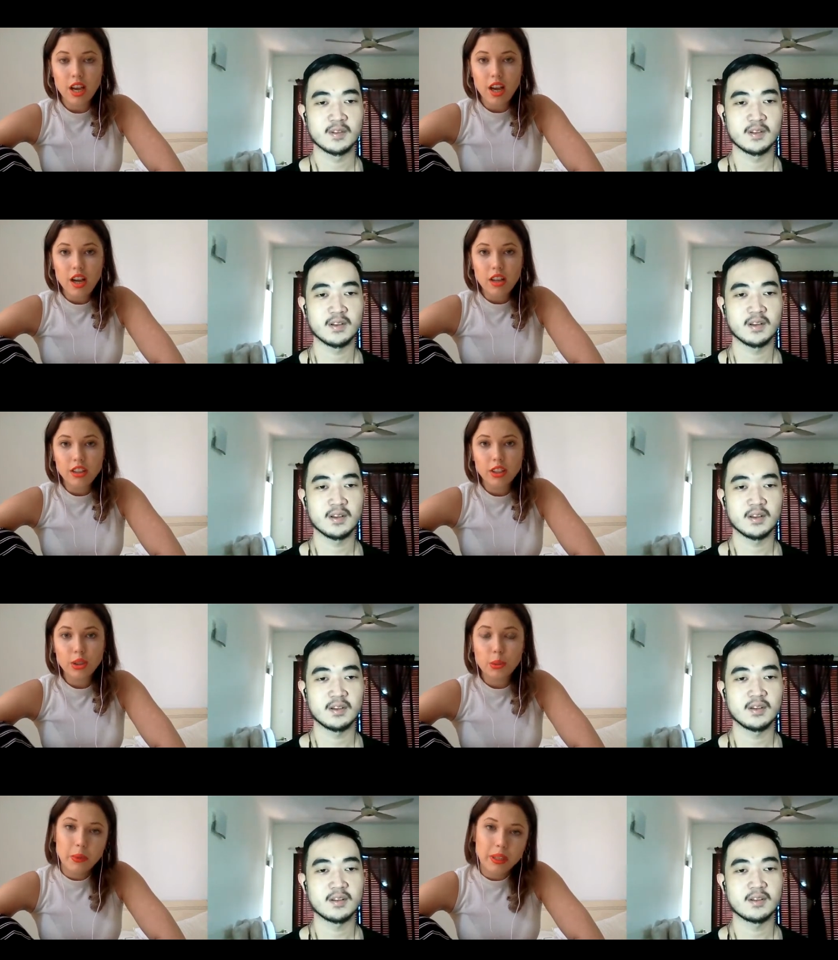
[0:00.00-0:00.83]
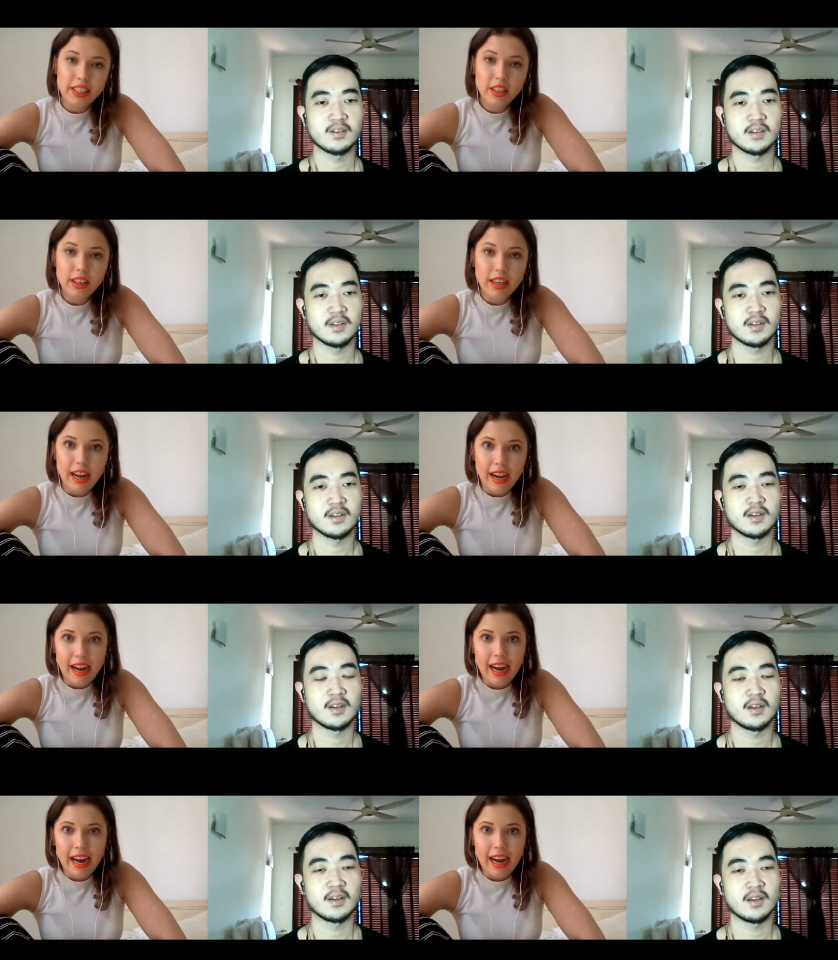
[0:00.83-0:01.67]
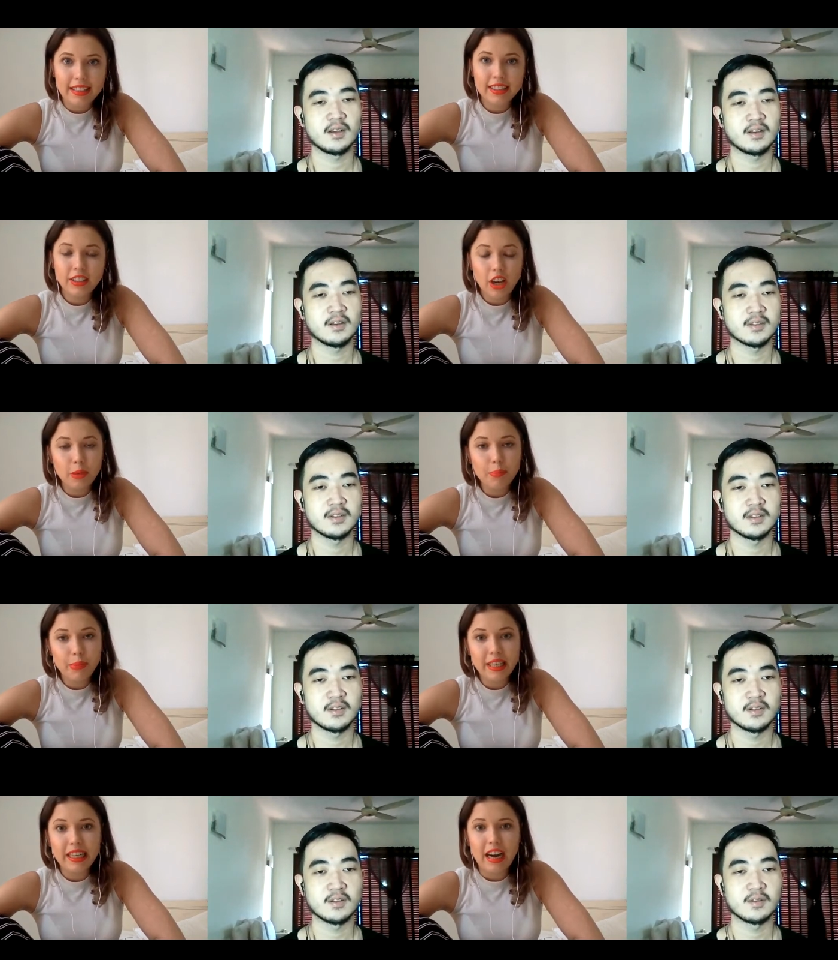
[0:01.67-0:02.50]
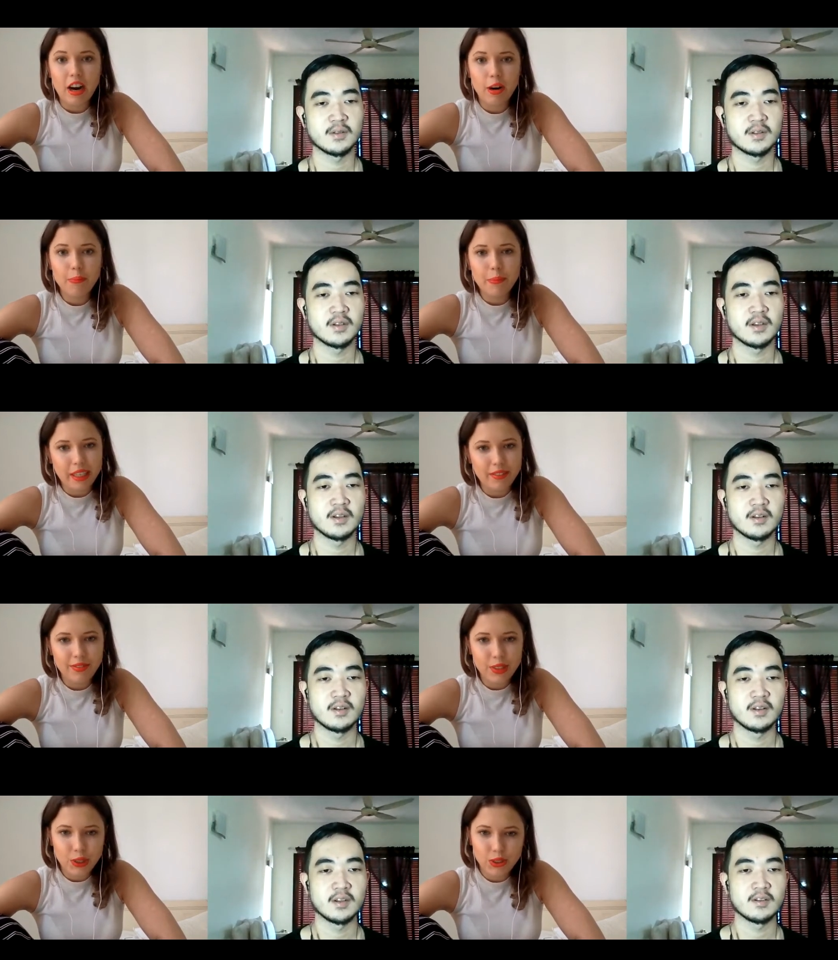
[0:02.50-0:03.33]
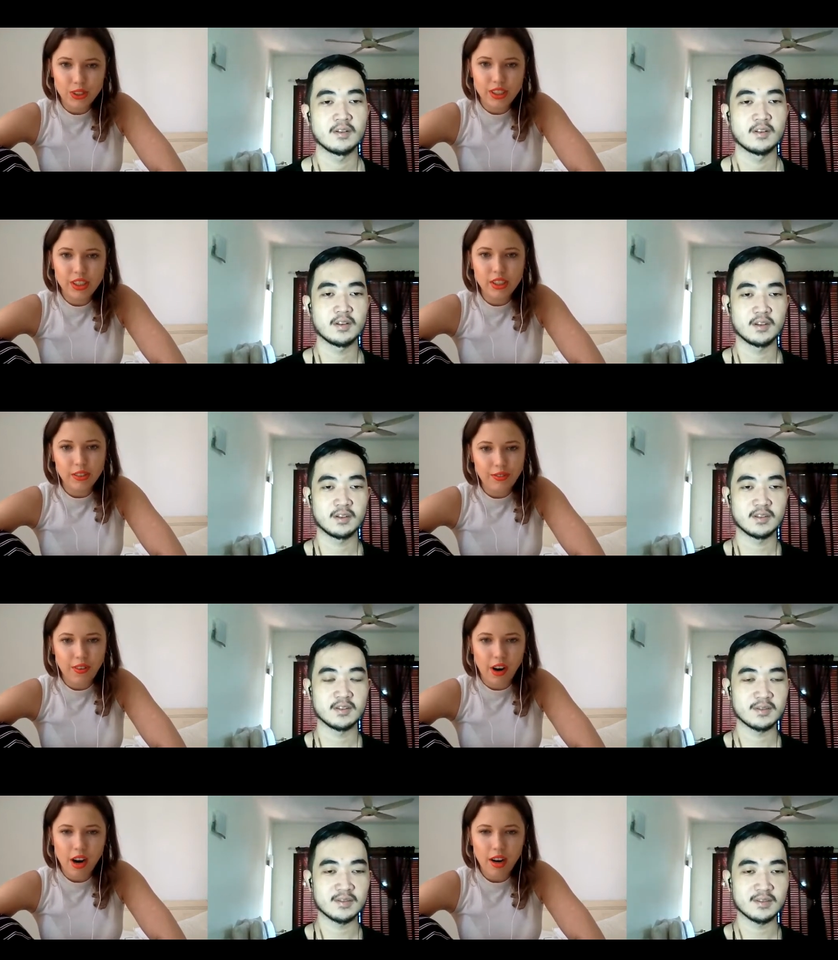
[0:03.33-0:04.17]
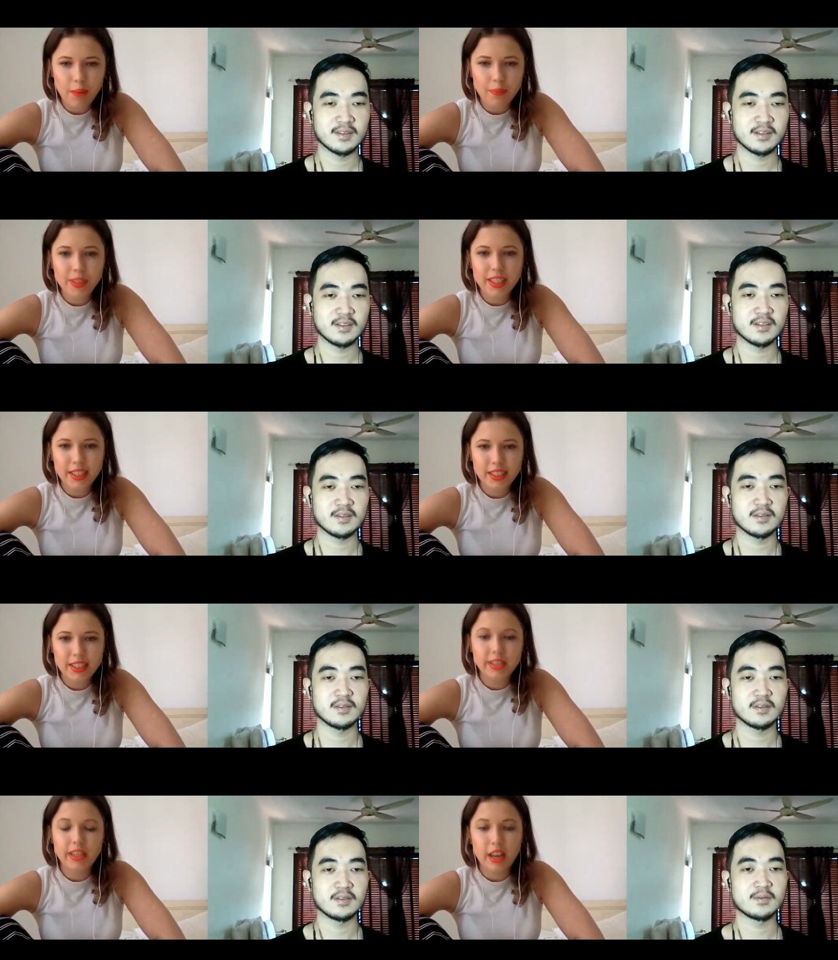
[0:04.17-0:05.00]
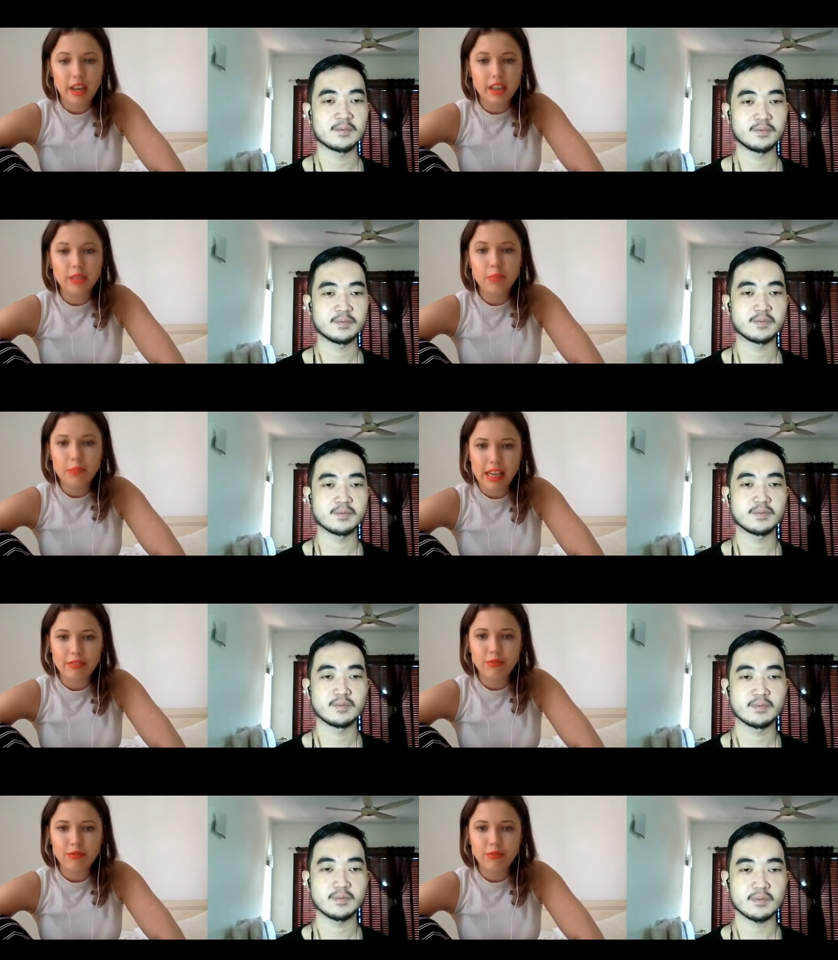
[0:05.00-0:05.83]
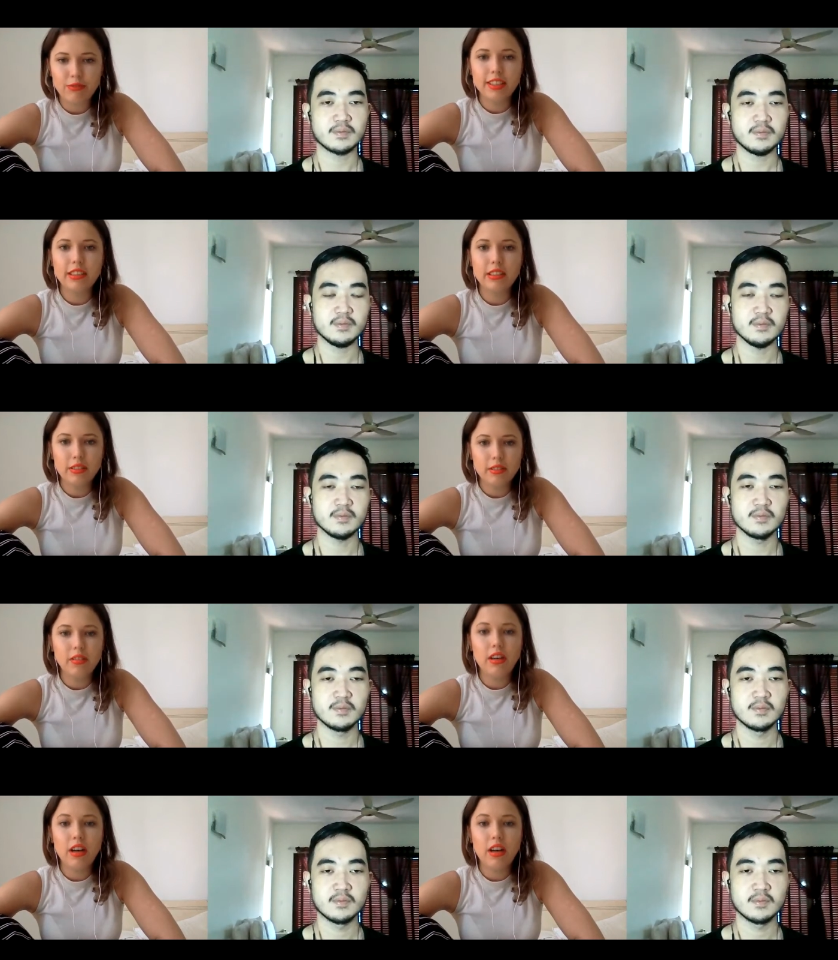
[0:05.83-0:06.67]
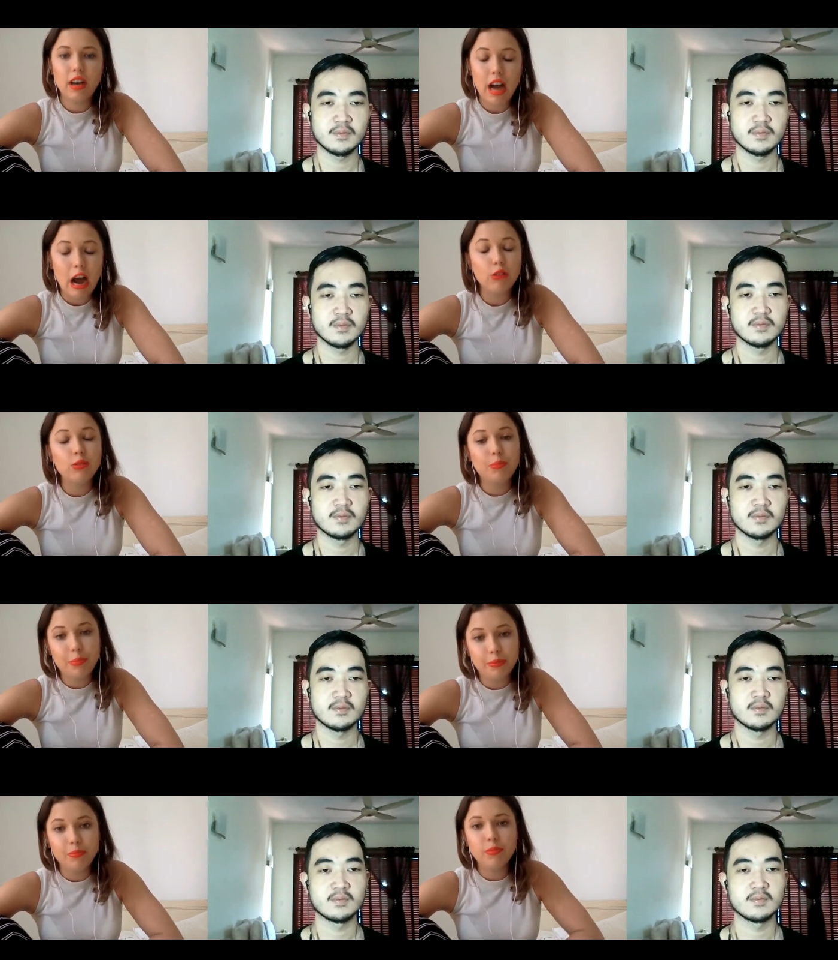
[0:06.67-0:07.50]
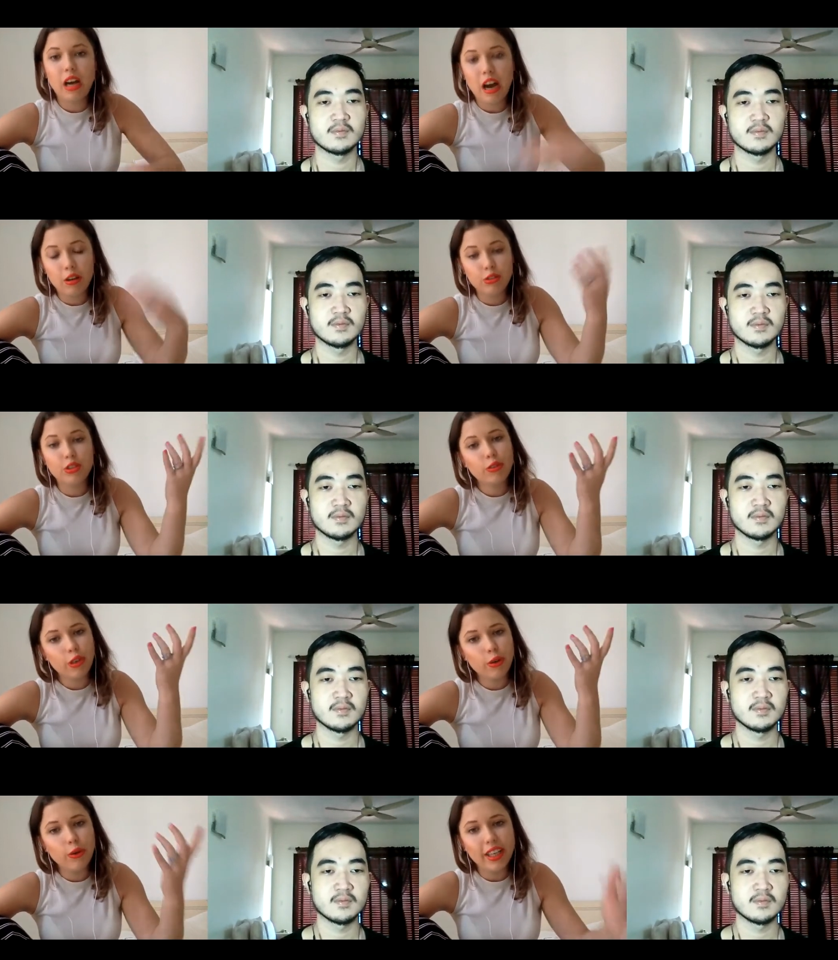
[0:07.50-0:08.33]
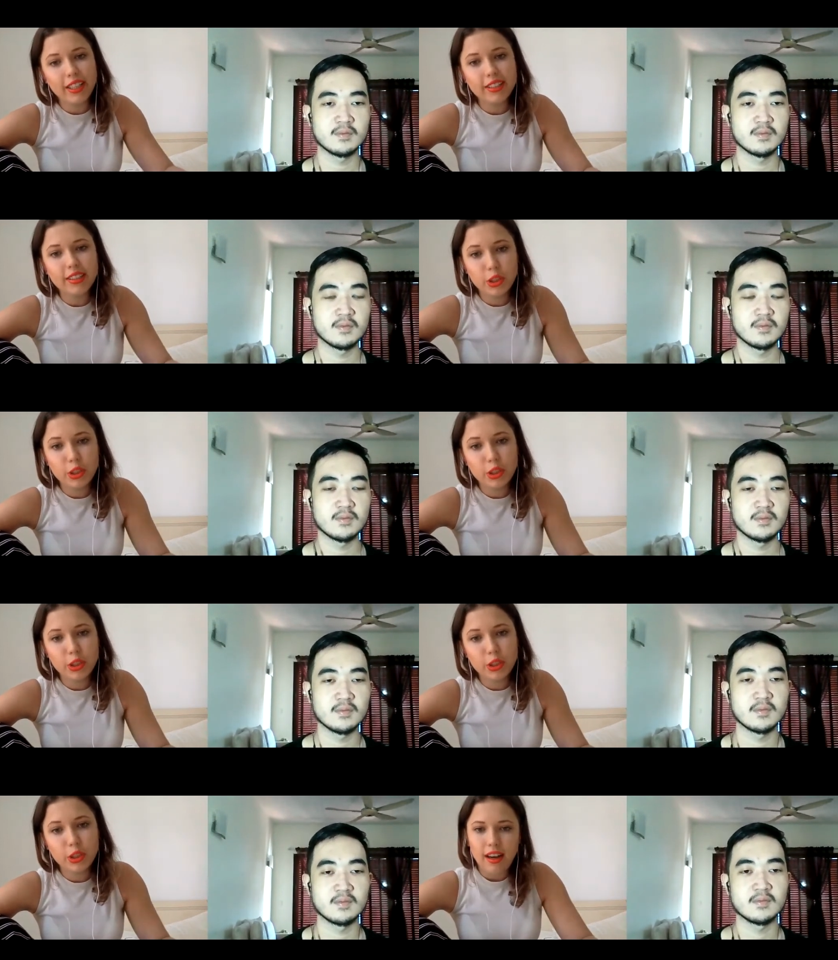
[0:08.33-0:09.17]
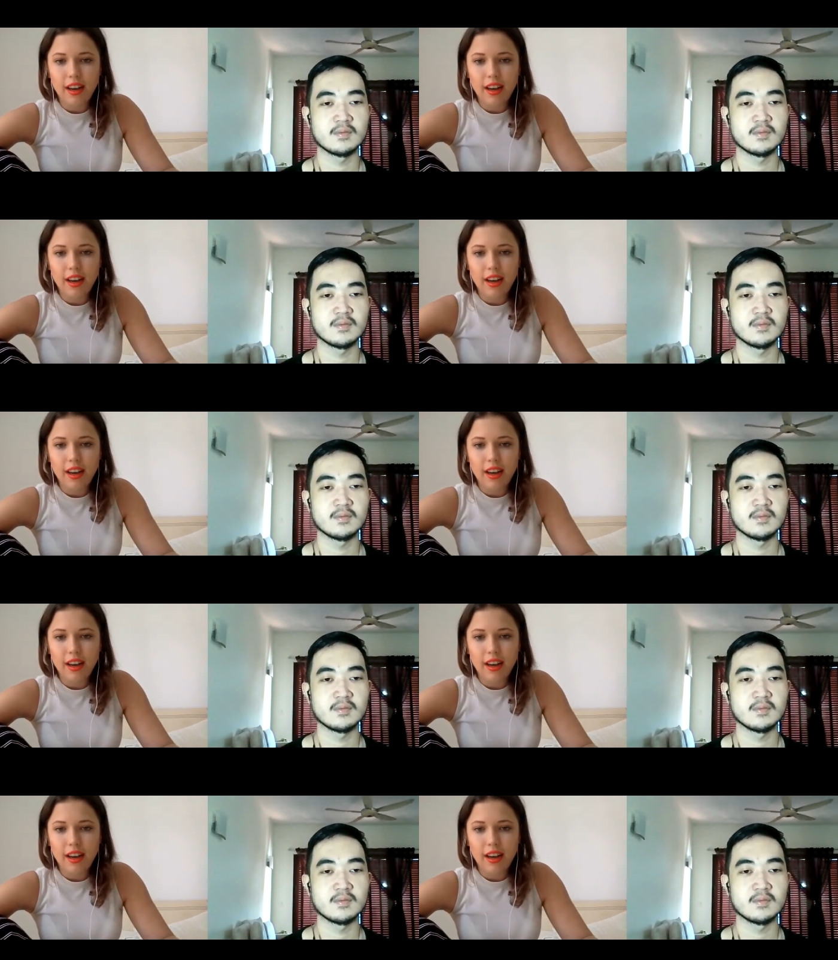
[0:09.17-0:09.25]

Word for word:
Speaker 1: so twitter has not been our main focus so far because other platforms are really out outgrowing Twitter.